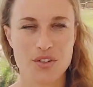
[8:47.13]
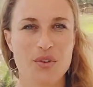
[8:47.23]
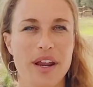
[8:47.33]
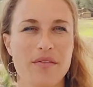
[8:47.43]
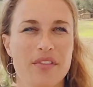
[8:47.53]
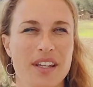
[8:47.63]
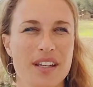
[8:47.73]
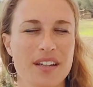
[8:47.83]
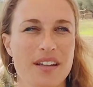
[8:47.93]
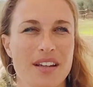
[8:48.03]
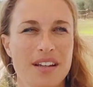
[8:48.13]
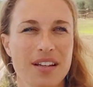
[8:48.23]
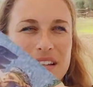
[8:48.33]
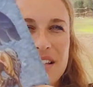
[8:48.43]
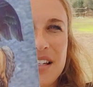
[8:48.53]
Triumphant.
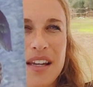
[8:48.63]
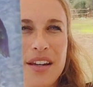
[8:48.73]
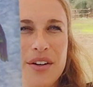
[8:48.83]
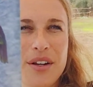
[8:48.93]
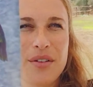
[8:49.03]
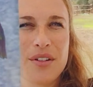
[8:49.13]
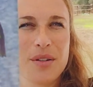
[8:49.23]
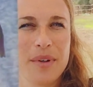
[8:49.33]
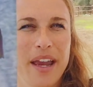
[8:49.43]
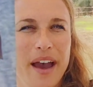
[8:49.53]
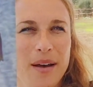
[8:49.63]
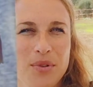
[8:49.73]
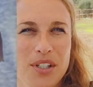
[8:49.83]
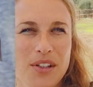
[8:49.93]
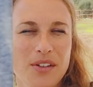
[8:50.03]
You see, you're going to be
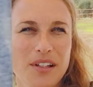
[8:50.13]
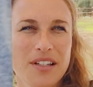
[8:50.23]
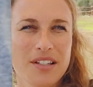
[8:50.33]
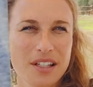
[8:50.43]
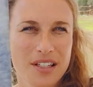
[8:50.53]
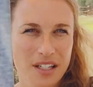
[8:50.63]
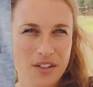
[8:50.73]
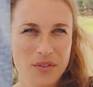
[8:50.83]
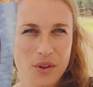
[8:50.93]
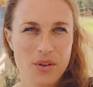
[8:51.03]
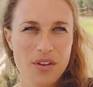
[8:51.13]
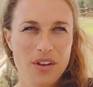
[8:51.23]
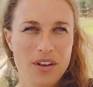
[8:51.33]
absolutely successful.